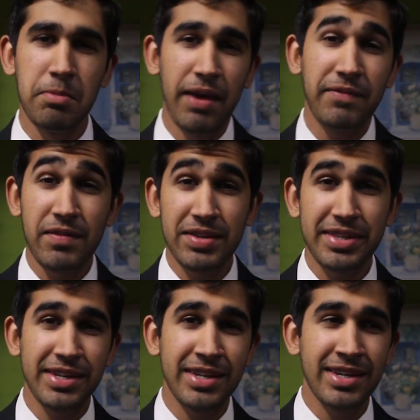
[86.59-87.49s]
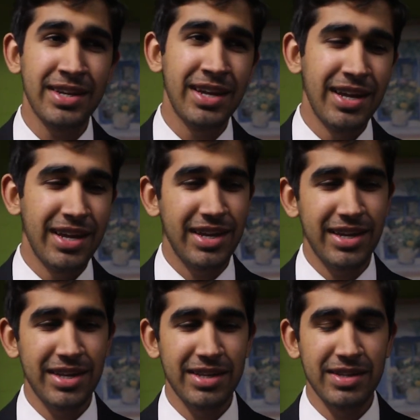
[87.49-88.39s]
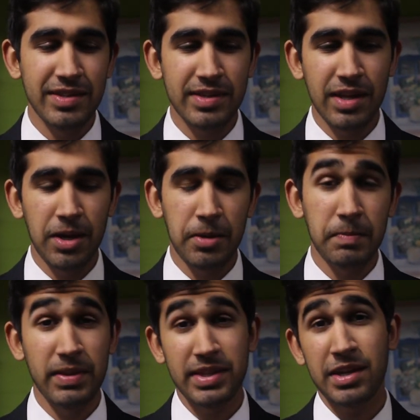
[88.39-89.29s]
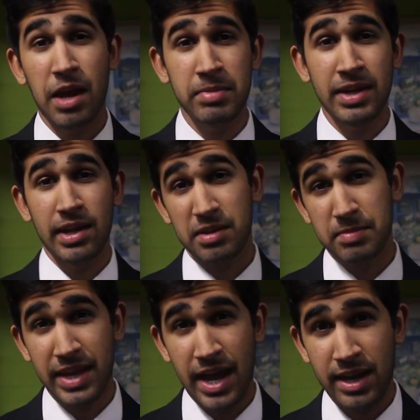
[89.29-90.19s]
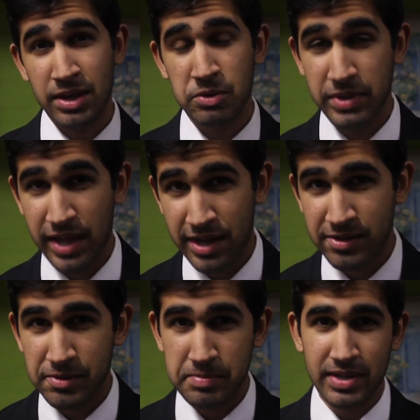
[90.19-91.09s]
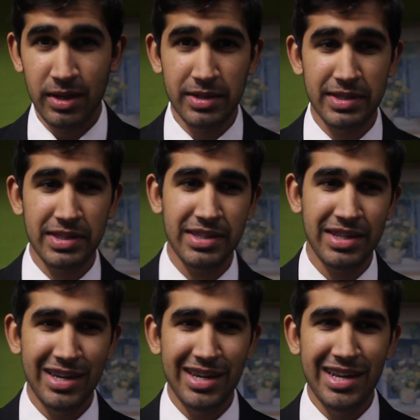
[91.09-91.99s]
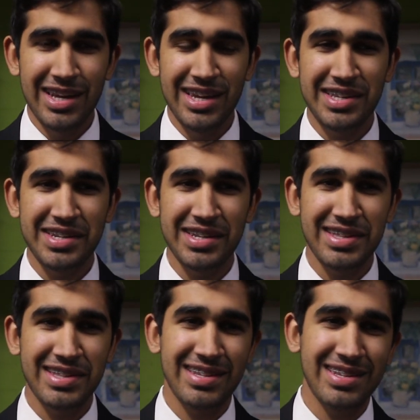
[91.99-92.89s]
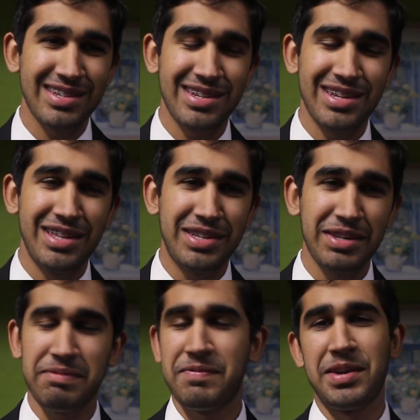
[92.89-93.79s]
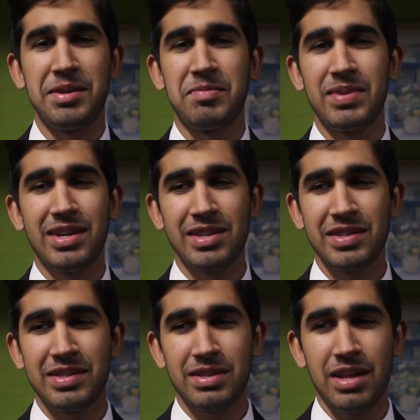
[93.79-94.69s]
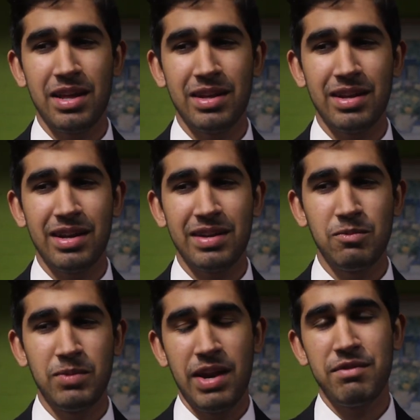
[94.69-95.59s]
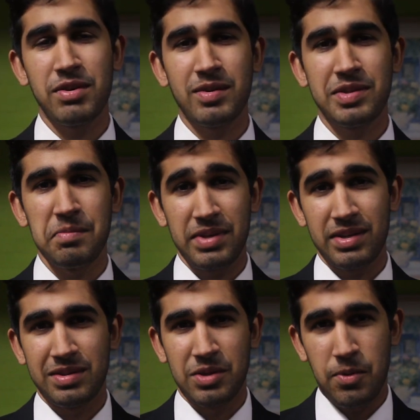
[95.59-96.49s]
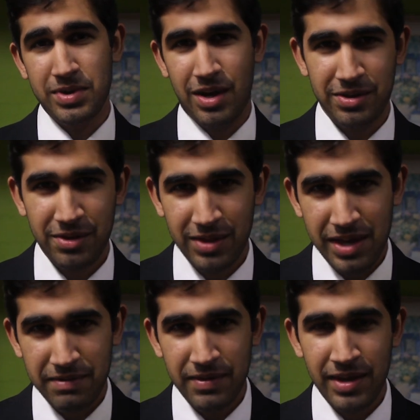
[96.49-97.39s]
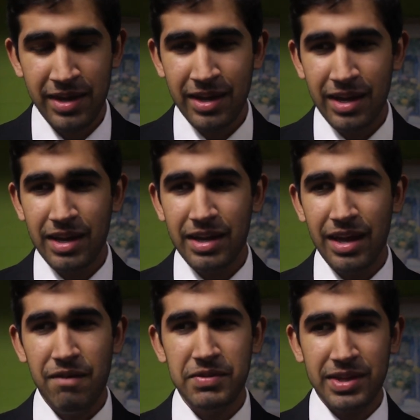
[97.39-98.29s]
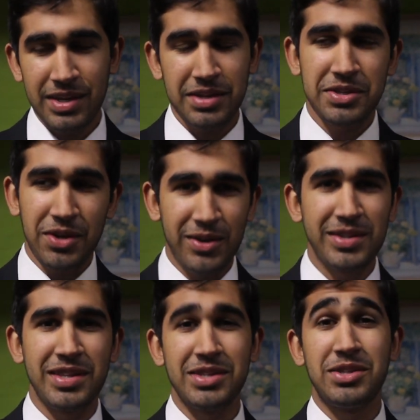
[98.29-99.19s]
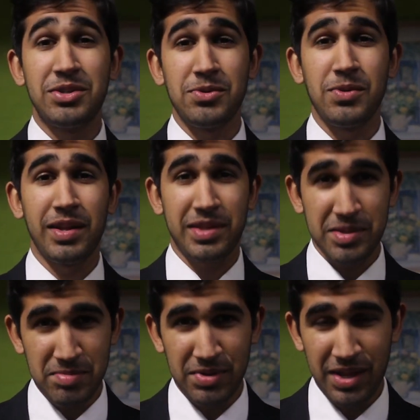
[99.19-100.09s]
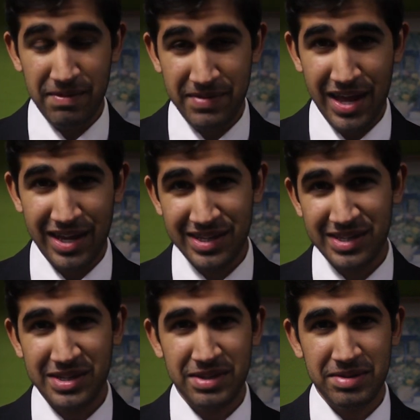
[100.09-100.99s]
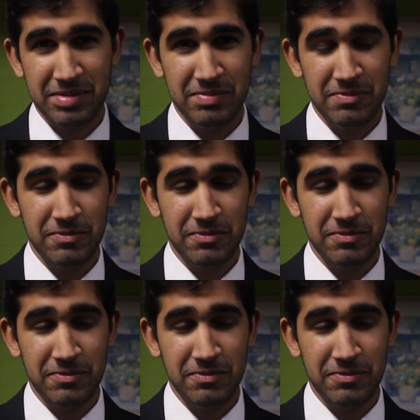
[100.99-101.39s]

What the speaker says: My favorite scene is the scene I'm in as the mechanic with Andrew, because it's just funny, because whenever something's going on in your life, everything turns into a symbol of that, and it's just